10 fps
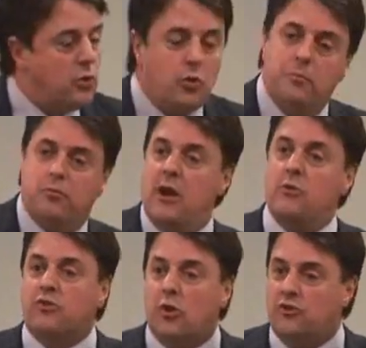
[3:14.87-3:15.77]
Gordon
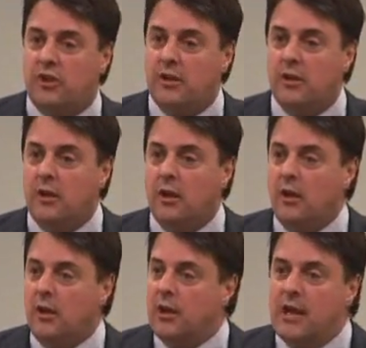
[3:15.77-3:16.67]
Brown's got it.
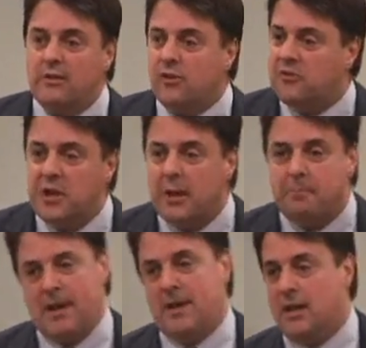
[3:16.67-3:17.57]
You never see a
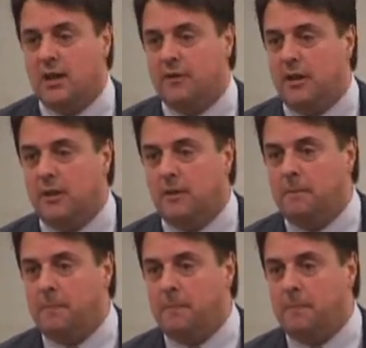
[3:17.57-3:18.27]
penny of it.